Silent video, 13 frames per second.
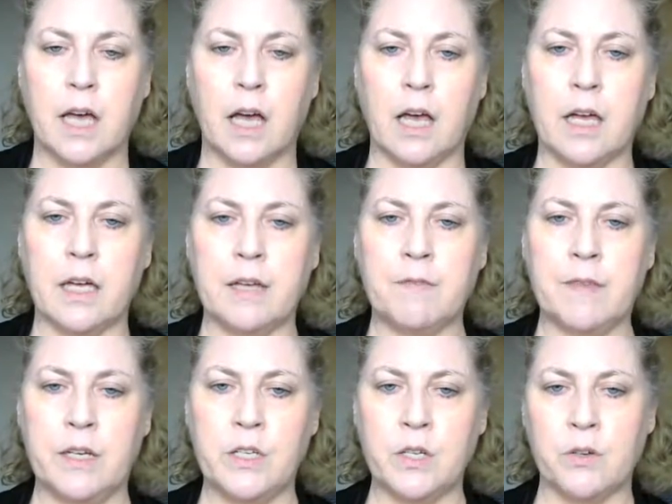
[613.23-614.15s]
If
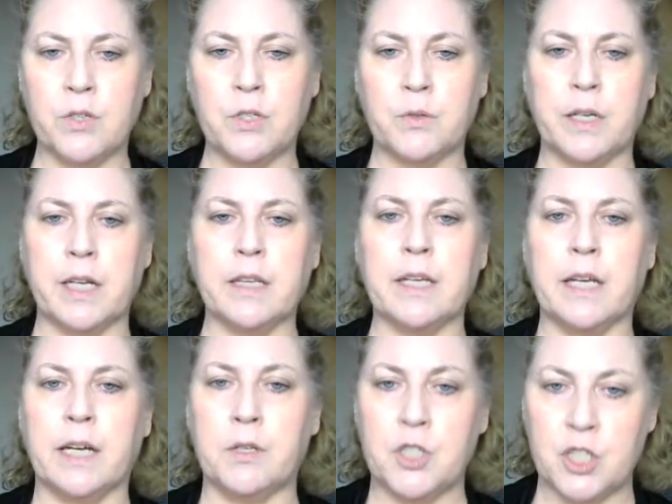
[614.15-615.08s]
they don't do
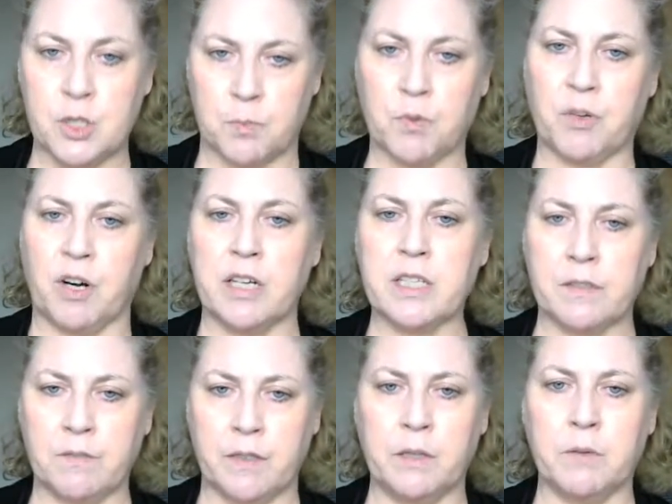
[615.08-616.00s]
anything, it just
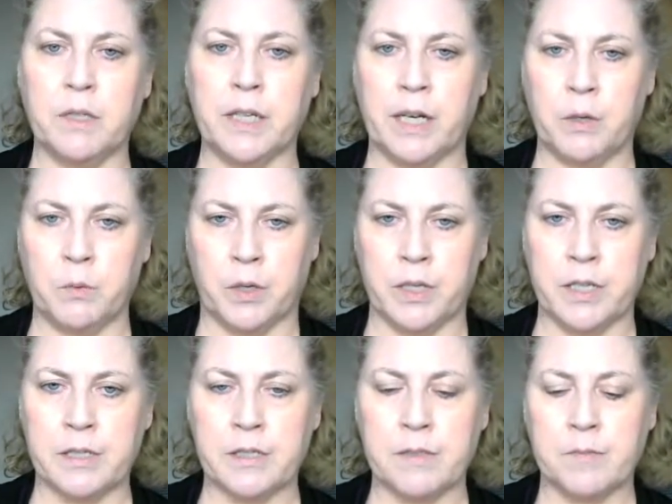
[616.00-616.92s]
progressively will get
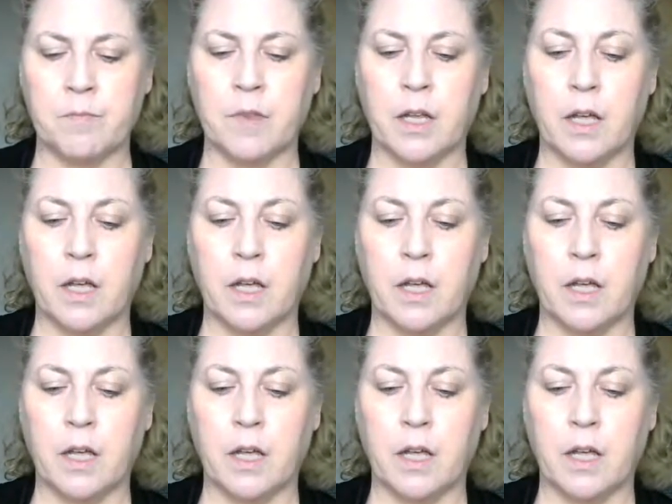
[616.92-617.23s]
worse.